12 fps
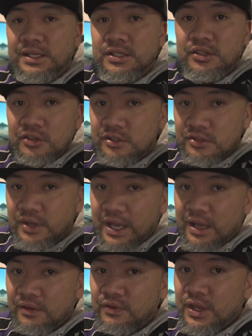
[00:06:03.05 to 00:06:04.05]
It's good to
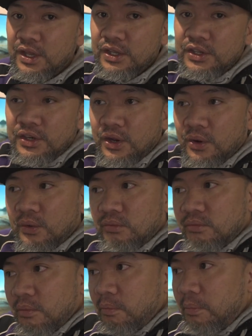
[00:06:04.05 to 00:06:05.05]
have, you know,
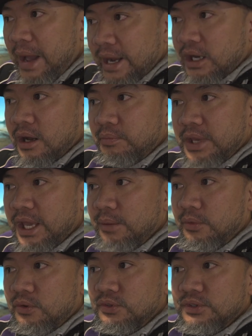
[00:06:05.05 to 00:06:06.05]
backup
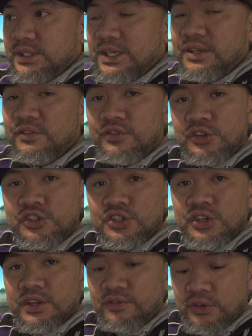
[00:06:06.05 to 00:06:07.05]
cables in the
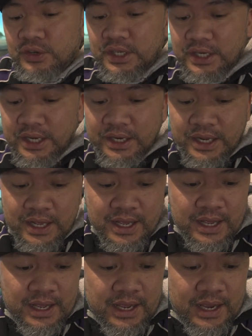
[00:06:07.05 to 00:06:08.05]
future if you need it.
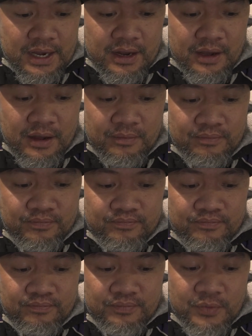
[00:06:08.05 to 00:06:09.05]
And
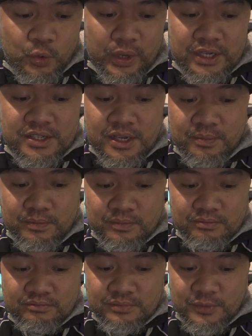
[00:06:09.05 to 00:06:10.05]
quick tip,
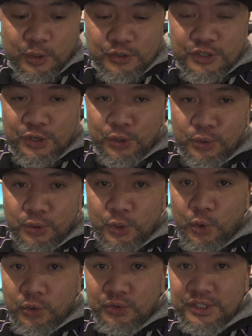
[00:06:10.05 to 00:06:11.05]
go to your
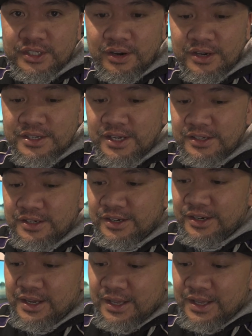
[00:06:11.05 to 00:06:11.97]
local Guitar Center.